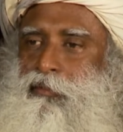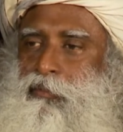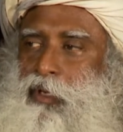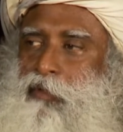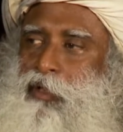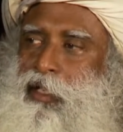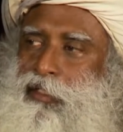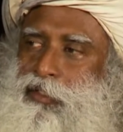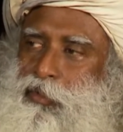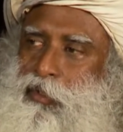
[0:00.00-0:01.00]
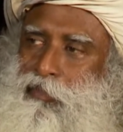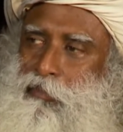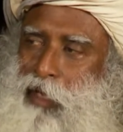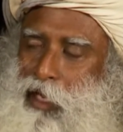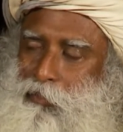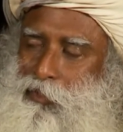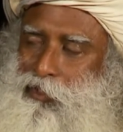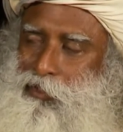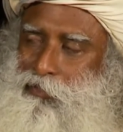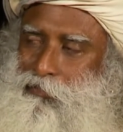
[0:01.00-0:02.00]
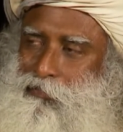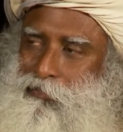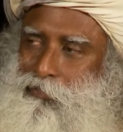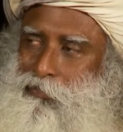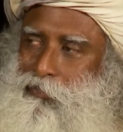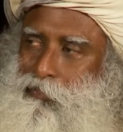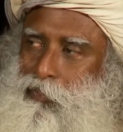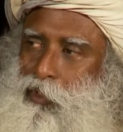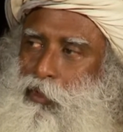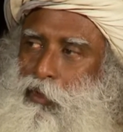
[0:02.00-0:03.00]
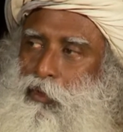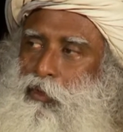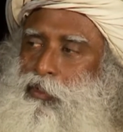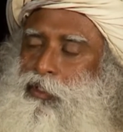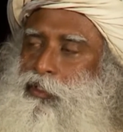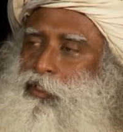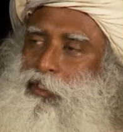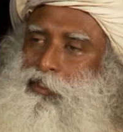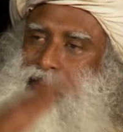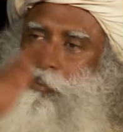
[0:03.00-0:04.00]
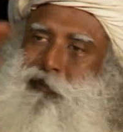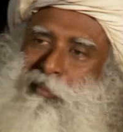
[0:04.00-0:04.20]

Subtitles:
whatever else you have imbibed, all these things